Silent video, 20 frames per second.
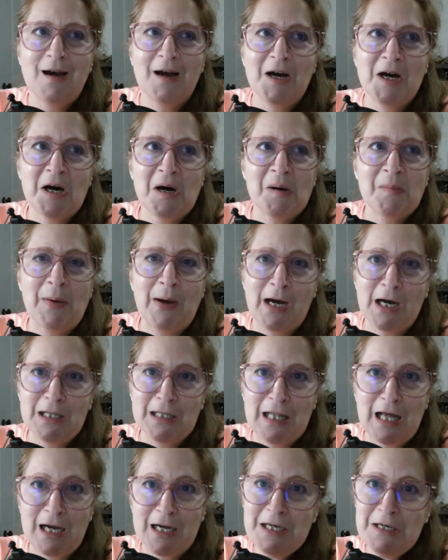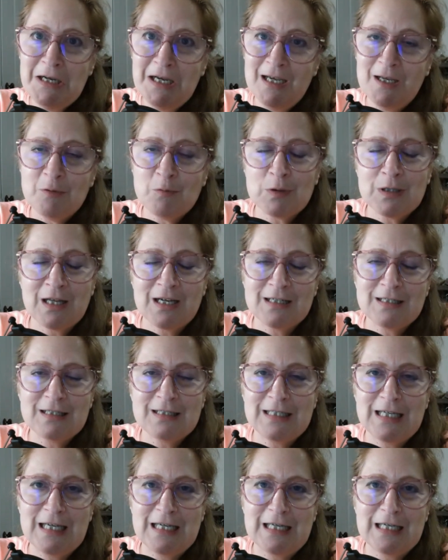um, online and would like to
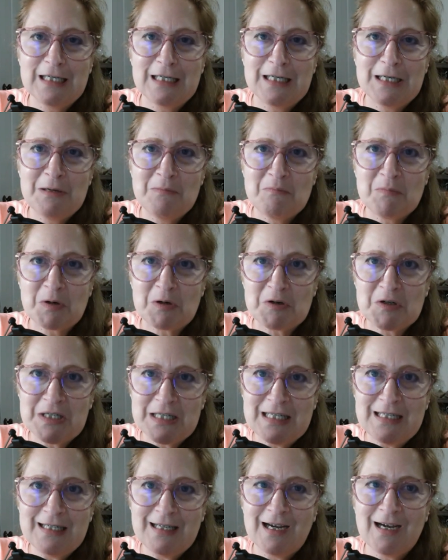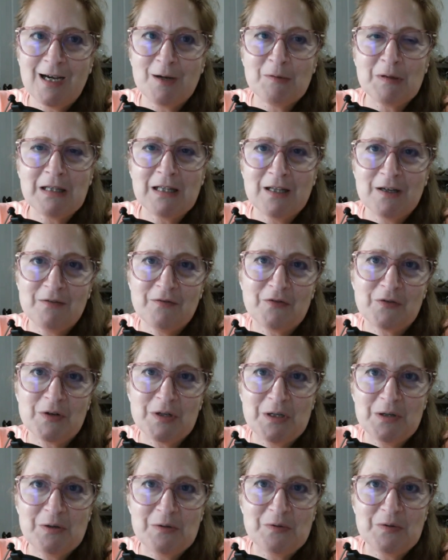take it in person. I would love for
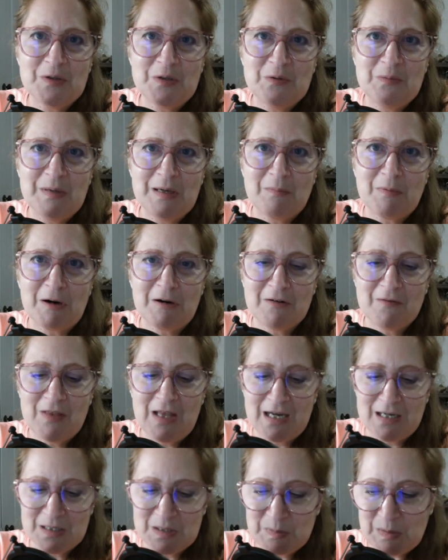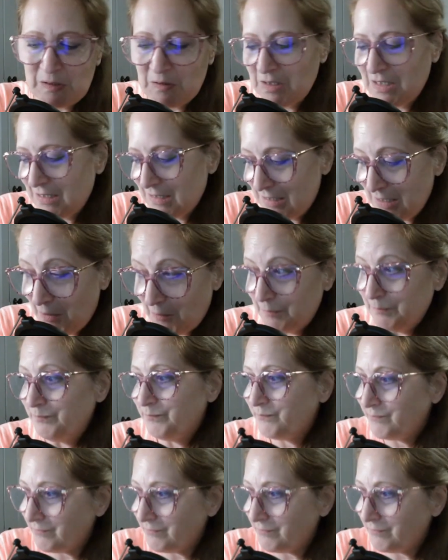you to be a part of that experience. So